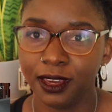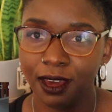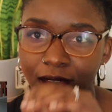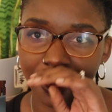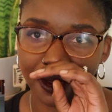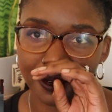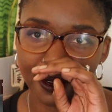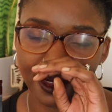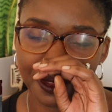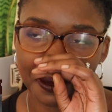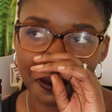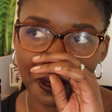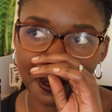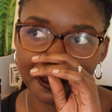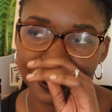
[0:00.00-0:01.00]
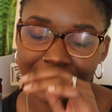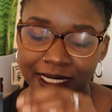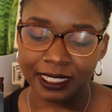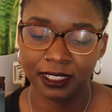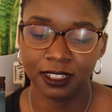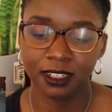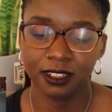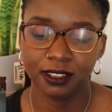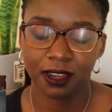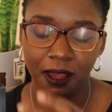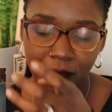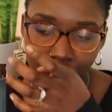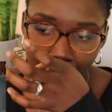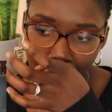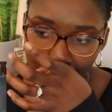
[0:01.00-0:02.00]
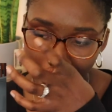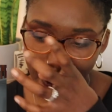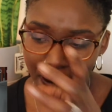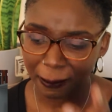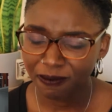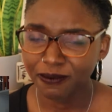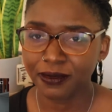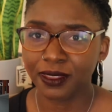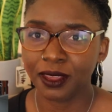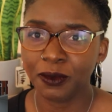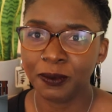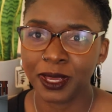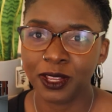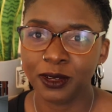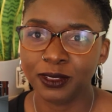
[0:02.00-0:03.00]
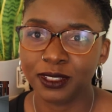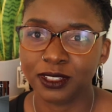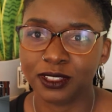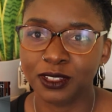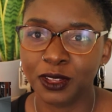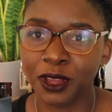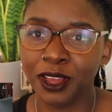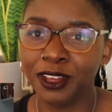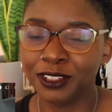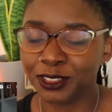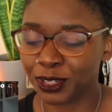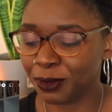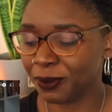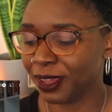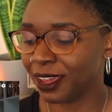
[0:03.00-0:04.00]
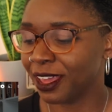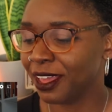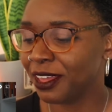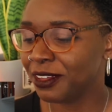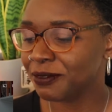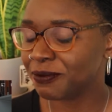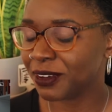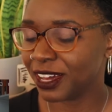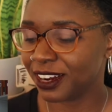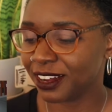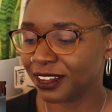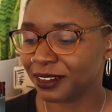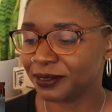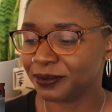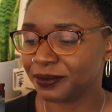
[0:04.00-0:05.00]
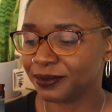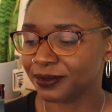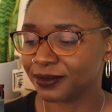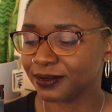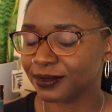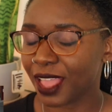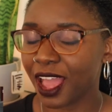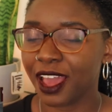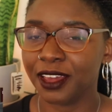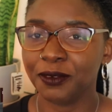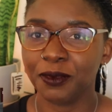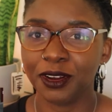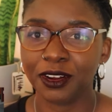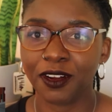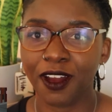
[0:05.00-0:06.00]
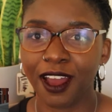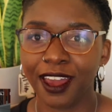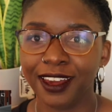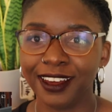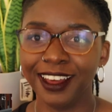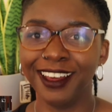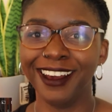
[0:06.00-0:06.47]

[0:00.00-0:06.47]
Yahaira while I'm listening to her talk. Oh, my nose is dripping, but I want to cry.